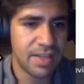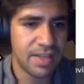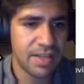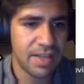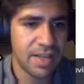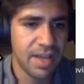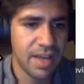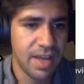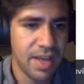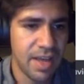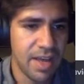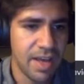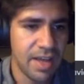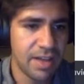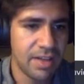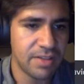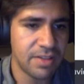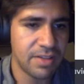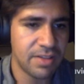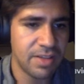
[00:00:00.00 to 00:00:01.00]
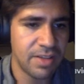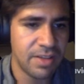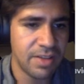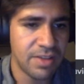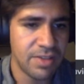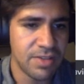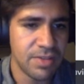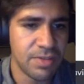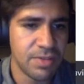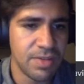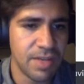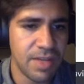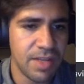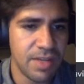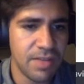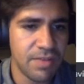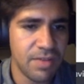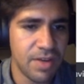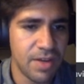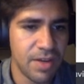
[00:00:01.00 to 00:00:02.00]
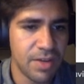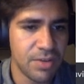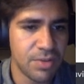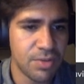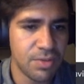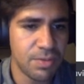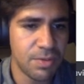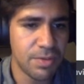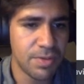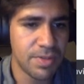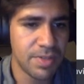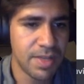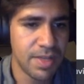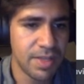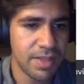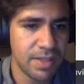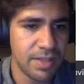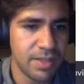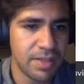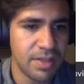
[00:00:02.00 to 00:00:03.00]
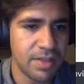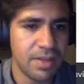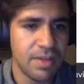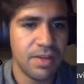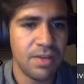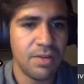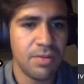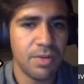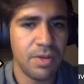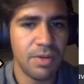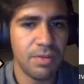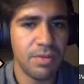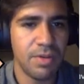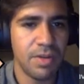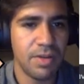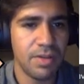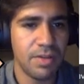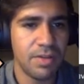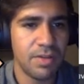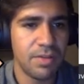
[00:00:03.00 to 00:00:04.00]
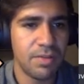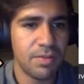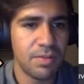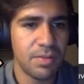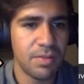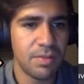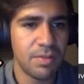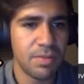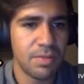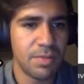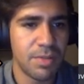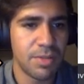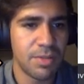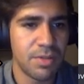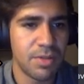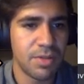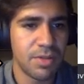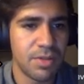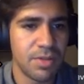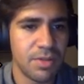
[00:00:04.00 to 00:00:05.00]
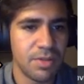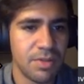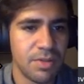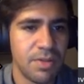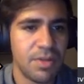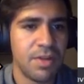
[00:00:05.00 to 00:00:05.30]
calc, so negative 100%. Wait, what am I trying to do?